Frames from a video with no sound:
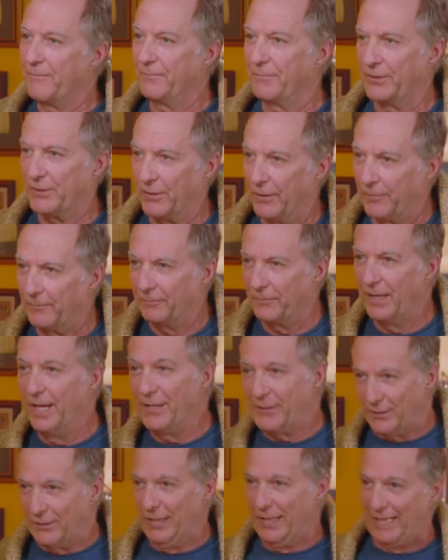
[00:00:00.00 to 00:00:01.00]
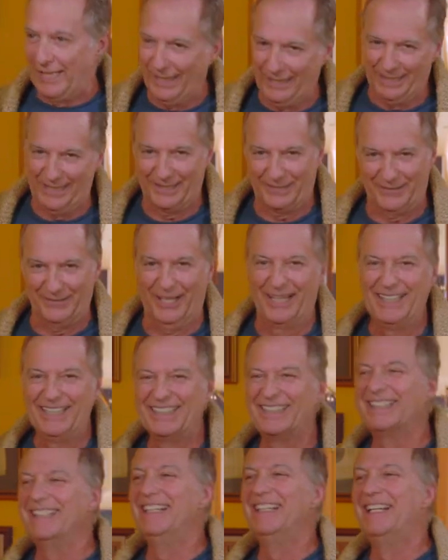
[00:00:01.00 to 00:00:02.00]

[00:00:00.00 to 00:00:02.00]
So it's gonna kill us, right?